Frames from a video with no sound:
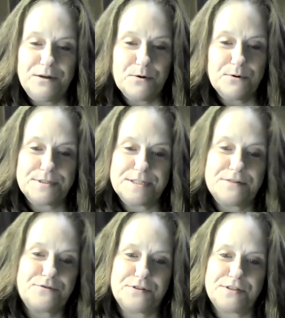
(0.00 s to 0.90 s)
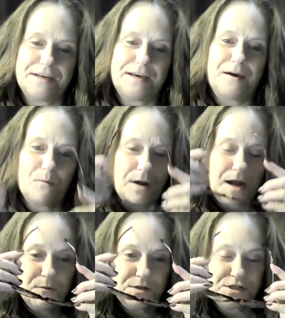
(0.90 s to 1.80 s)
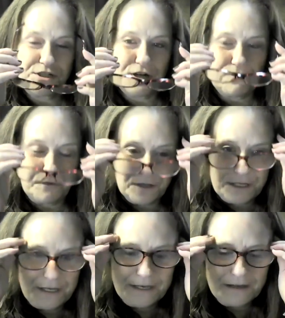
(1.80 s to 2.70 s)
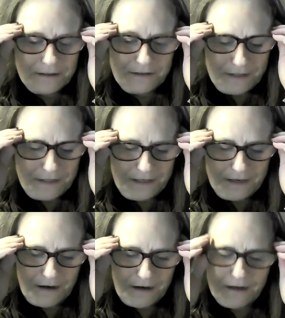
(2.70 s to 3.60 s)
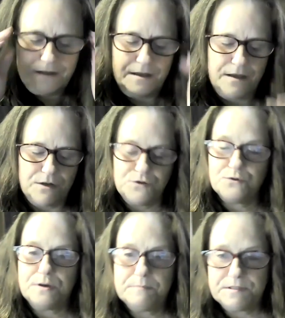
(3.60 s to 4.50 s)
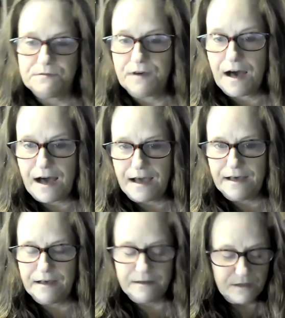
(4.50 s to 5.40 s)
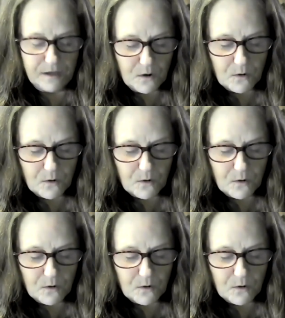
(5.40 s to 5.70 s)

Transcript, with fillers: And you know what was interesting? When I was shuffling the uh, Dreams of Gaia